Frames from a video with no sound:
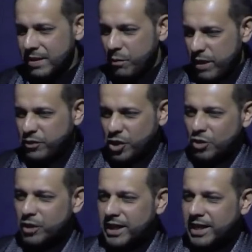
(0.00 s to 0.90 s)
We have
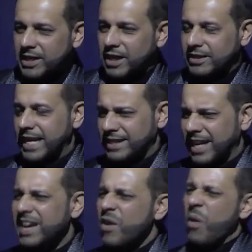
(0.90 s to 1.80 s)
children and adults
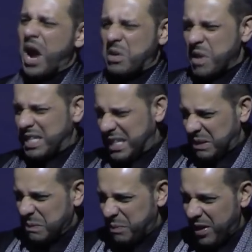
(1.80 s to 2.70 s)
asking, why do I need
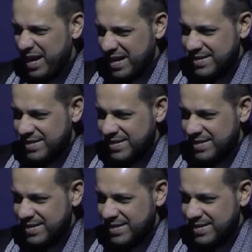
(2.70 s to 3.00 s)
to pray?